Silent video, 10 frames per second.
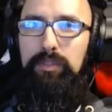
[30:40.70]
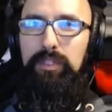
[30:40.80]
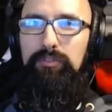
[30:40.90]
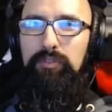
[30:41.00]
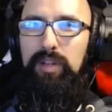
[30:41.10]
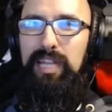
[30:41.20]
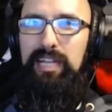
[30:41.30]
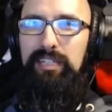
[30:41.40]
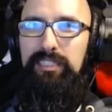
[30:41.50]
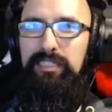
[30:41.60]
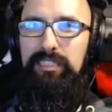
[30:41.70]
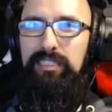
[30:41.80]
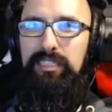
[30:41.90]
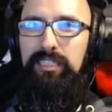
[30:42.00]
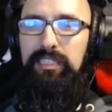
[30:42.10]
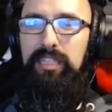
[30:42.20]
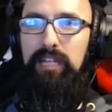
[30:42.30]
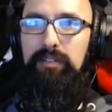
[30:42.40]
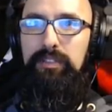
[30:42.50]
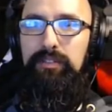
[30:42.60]
were there four ladders?
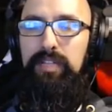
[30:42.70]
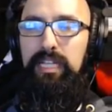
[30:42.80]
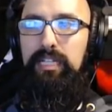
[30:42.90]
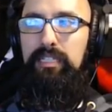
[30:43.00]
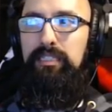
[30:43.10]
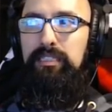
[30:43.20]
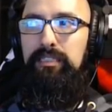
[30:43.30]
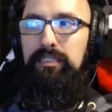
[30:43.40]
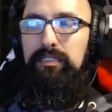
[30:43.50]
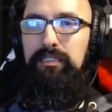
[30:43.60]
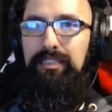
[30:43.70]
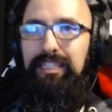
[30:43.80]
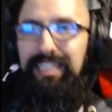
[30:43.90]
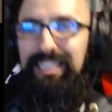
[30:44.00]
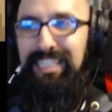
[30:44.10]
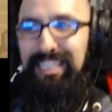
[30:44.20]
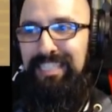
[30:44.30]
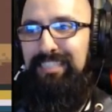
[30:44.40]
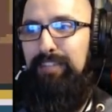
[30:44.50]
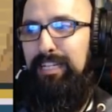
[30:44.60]
No, there were
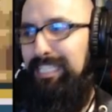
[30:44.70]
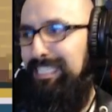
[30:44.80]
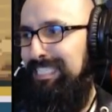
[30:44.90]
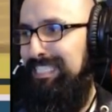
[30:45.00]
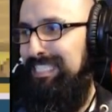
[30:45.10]
three. Right?